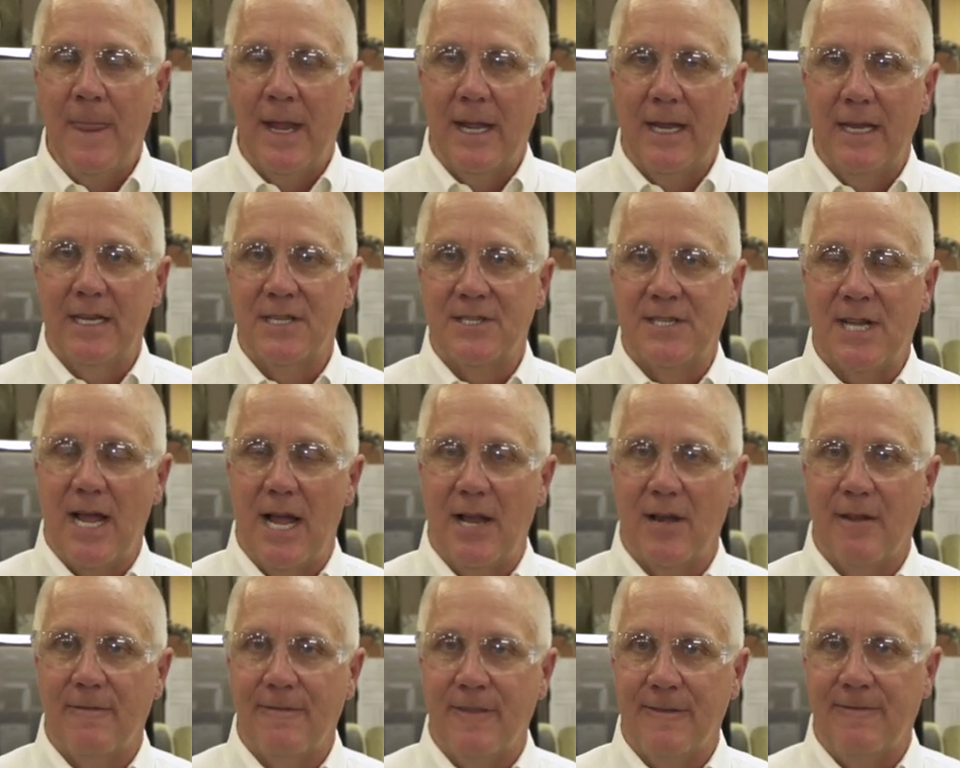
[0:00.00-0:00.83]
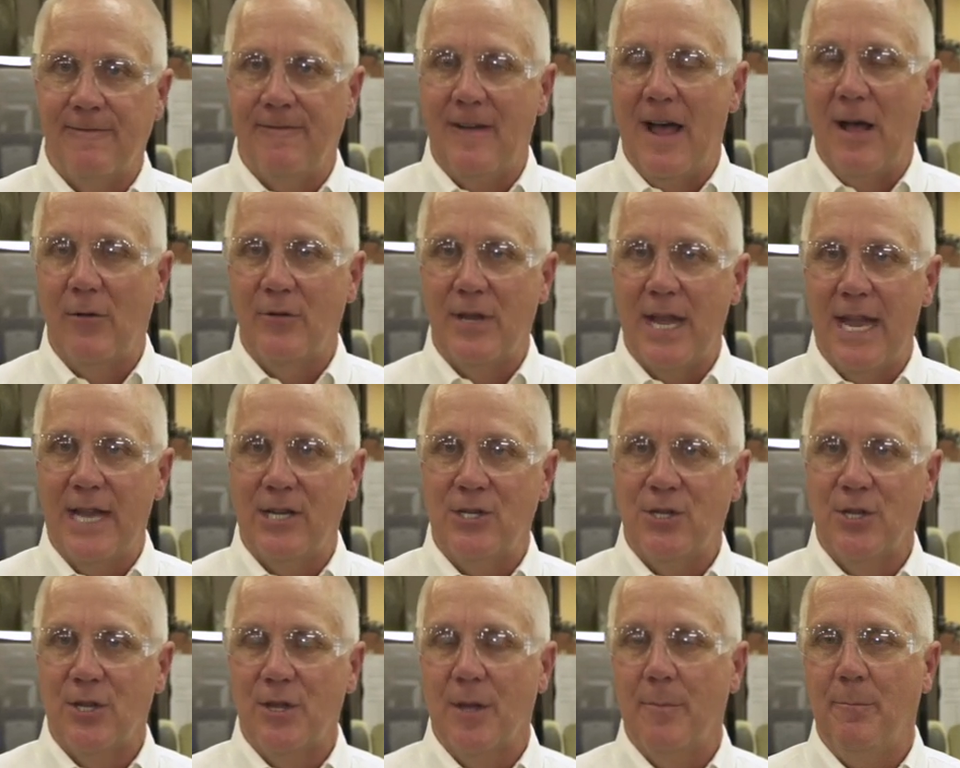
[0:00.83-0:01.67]
It is kind of the
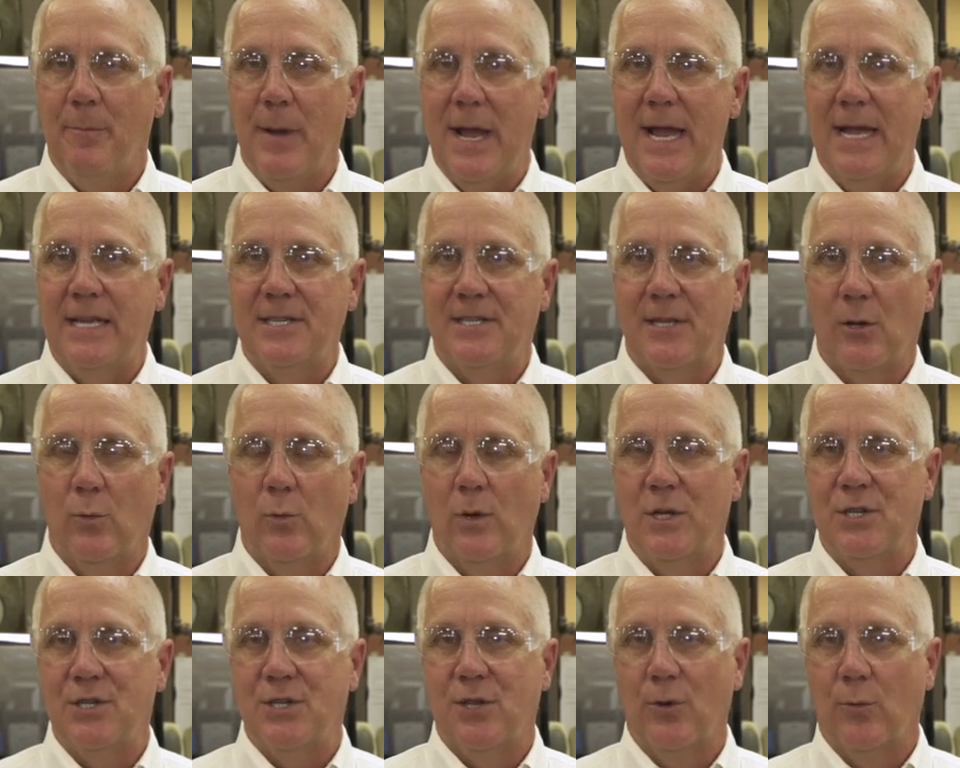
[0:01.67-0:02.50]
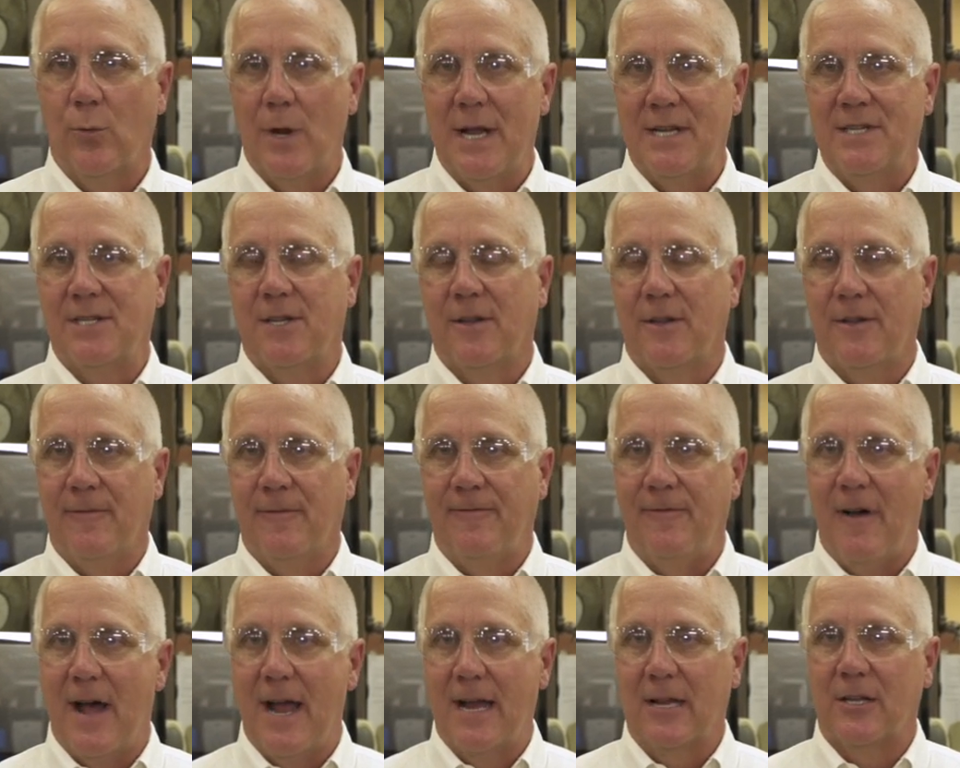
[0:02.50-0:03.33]
foundation, the base at which the rest of the
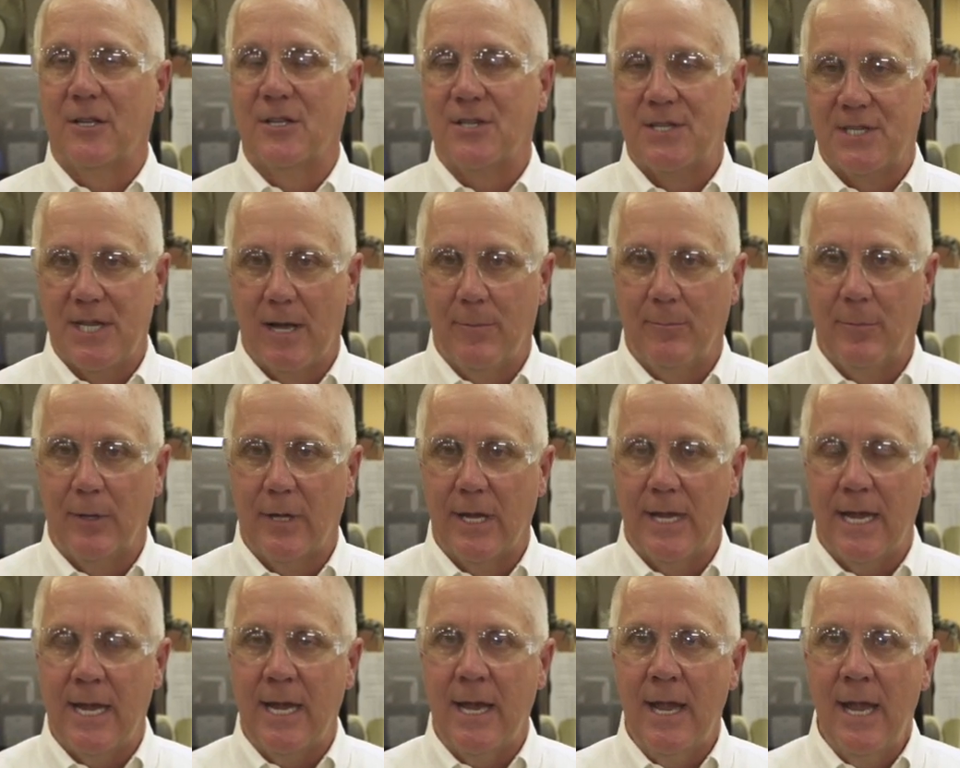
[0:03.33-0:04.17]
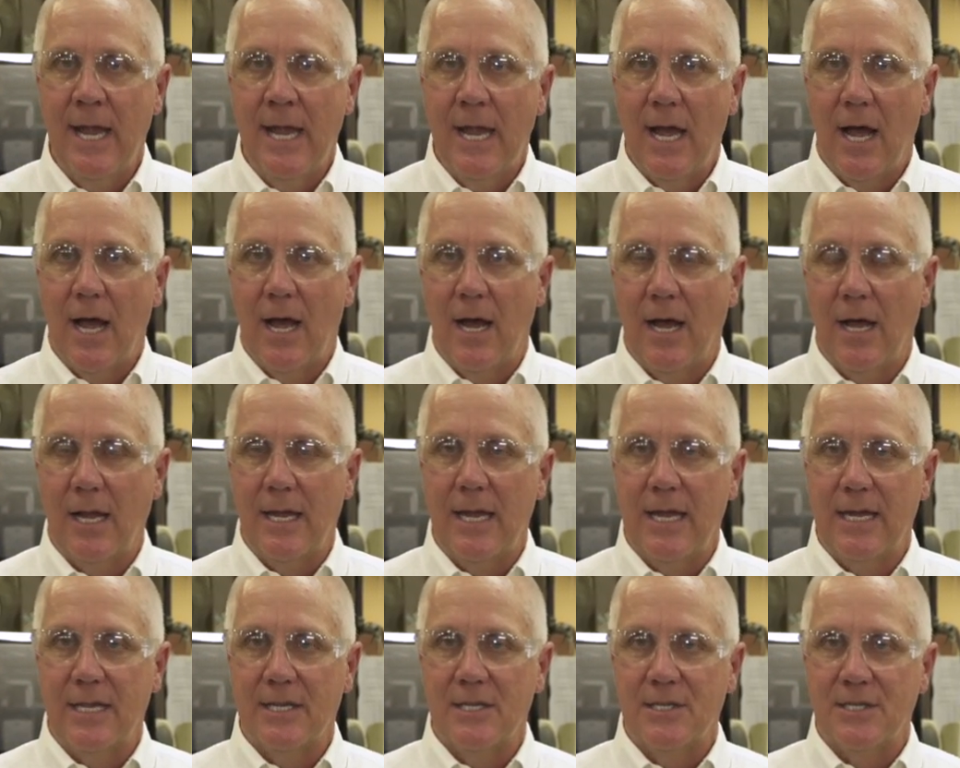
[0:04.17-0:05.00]
final assembly
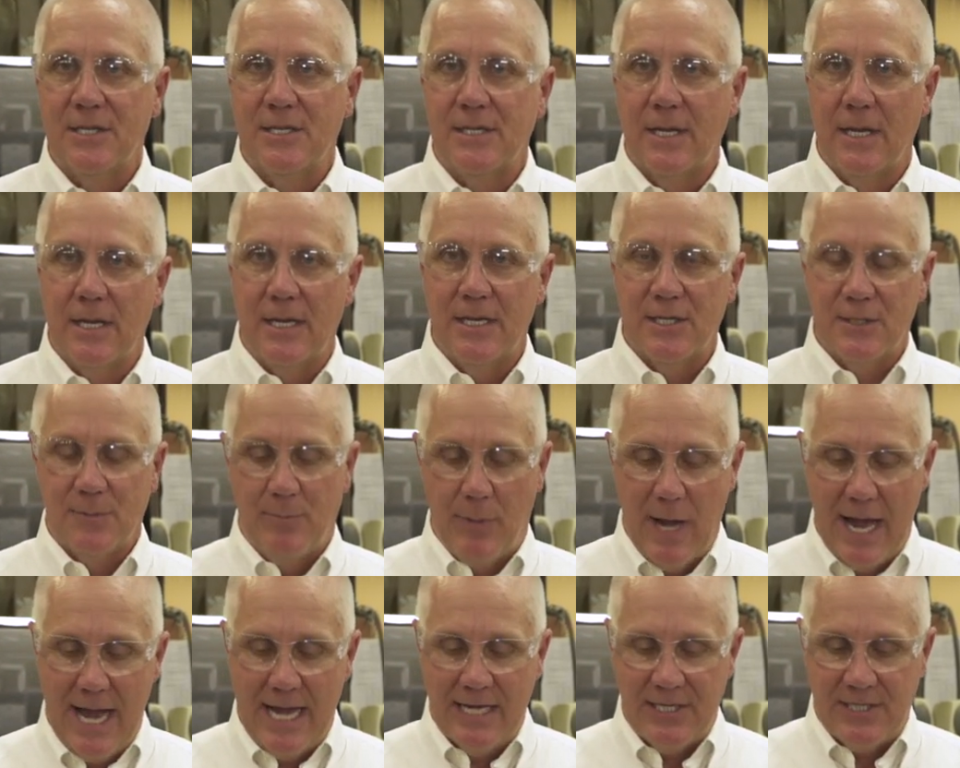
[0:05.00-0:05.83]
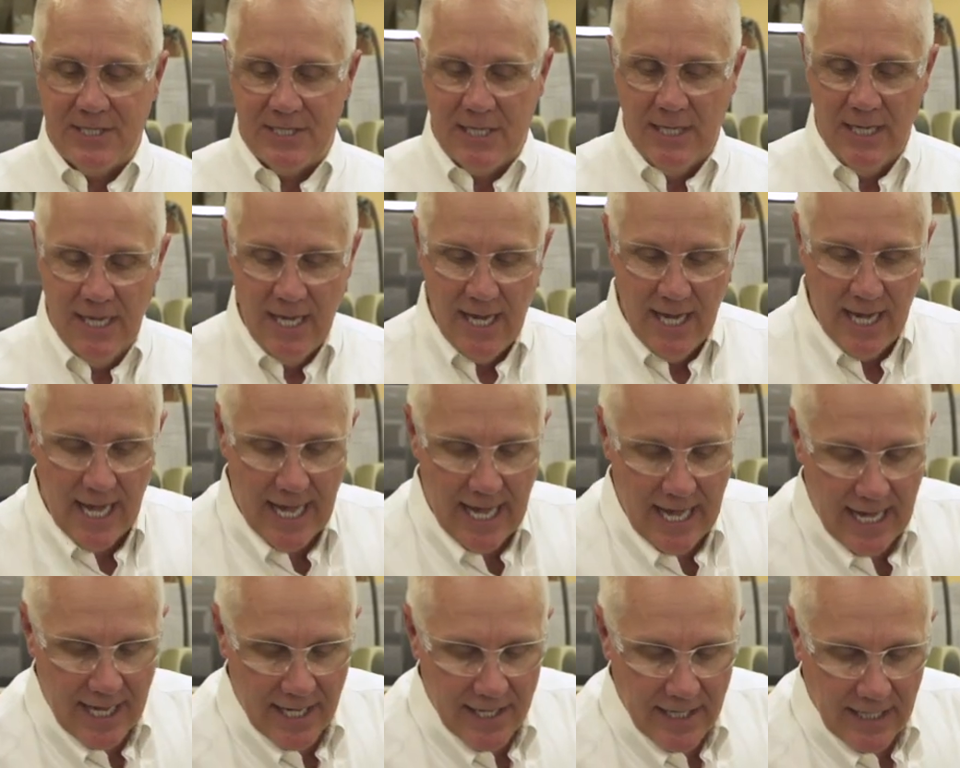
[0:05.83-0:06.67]
is based.
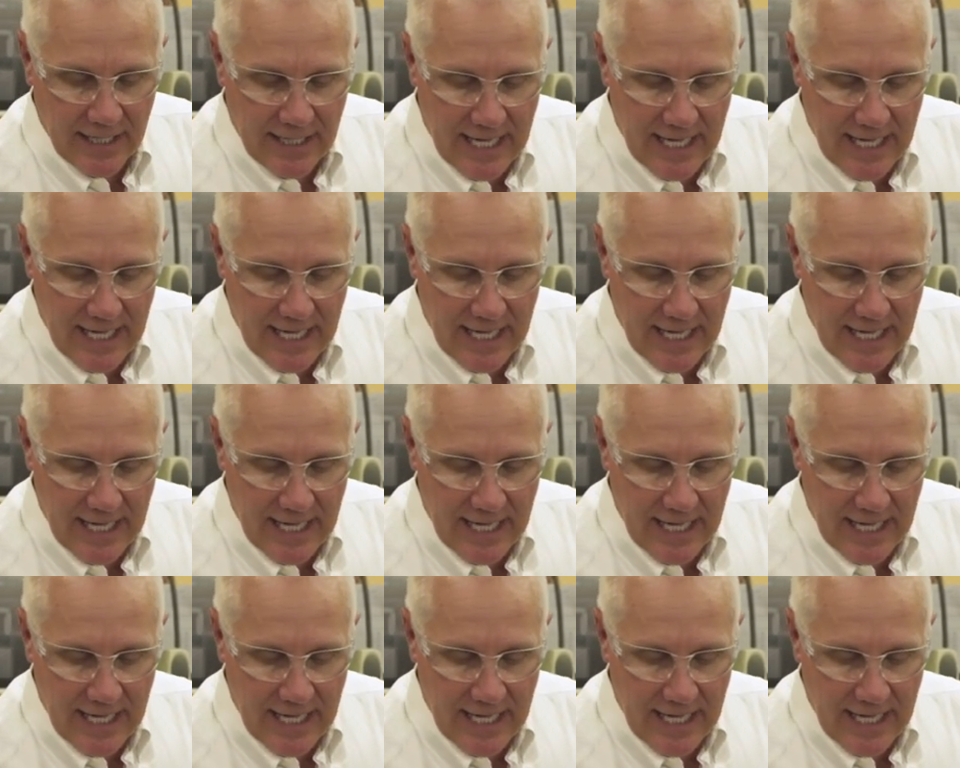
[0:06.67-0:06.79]
And